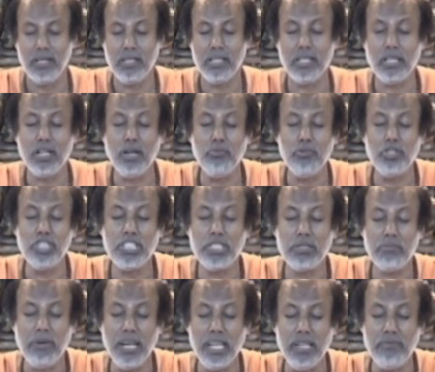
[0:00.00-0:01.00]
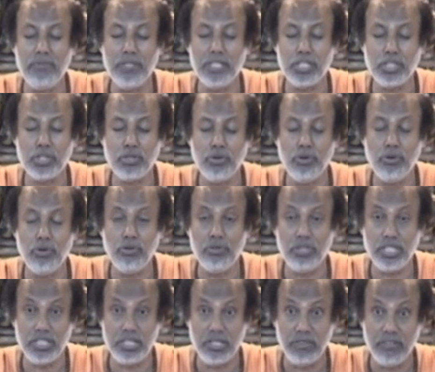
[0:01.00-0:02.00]
The communist manifesto
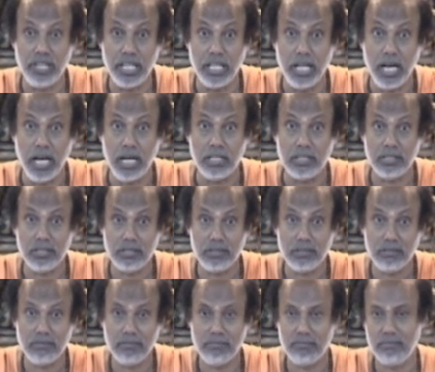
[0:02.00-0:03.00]
is the Vedas.